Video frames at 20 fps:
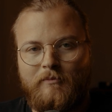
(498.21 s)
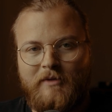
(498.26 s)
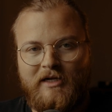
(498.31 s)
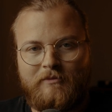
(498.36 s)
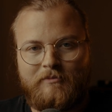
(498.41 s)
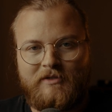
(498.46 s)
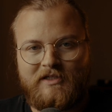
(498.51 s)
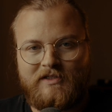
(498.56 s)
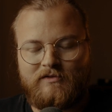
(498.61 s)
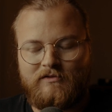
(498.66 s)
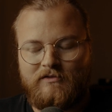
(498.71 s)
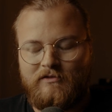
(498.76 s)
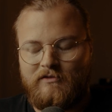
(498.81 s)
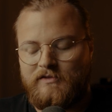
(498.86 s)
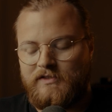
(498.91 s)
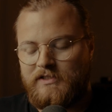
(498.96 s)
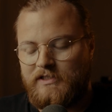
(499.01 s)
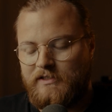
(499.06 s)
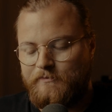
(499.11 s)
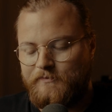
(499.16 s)

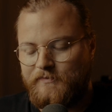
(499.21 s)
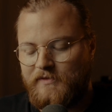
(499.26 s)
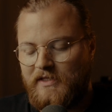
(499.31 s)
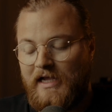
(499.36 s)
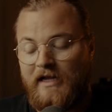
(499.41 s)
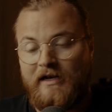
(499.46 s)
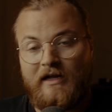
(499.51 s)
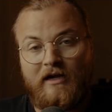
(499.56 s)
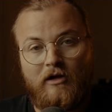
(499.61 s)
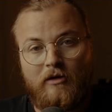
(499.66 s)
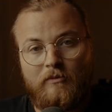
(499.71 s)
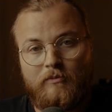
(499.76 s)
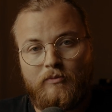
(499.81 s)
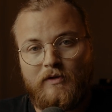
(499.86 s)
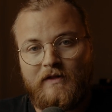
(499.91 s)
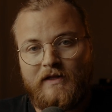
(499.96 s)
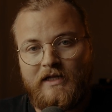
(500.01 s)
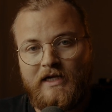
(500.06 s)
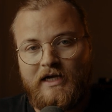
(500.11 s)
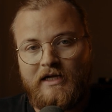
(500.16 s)
megapixels kind of help
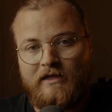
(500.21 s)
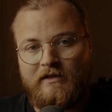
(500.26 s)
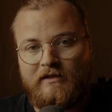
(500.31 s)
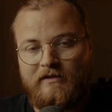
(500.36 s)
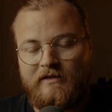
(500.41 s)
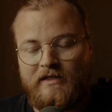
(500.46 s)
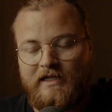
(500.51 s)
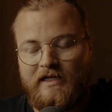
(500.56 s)
with that.